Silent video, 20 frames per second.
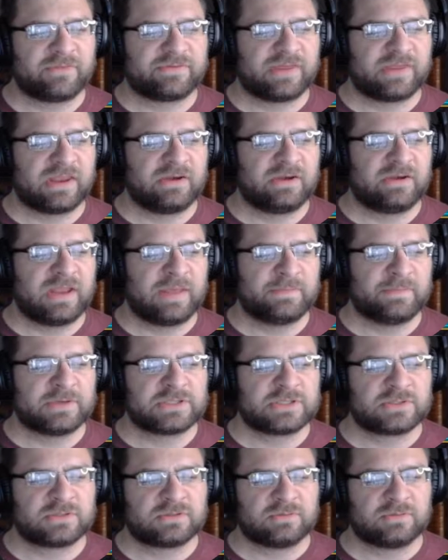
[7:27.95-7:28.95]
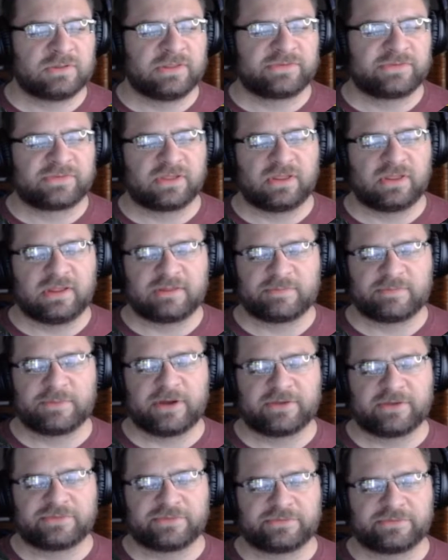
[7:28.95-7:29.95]
standard damage when this skill hits
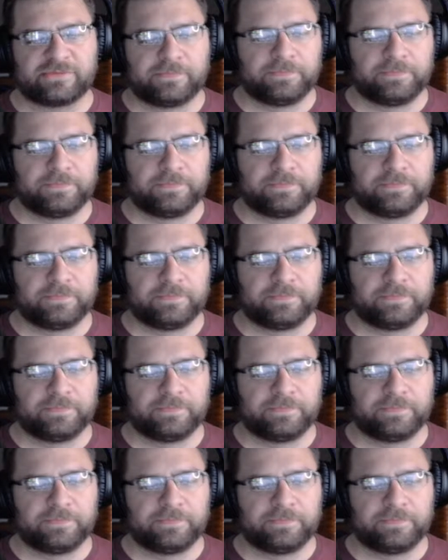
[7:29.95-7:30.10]
bosses.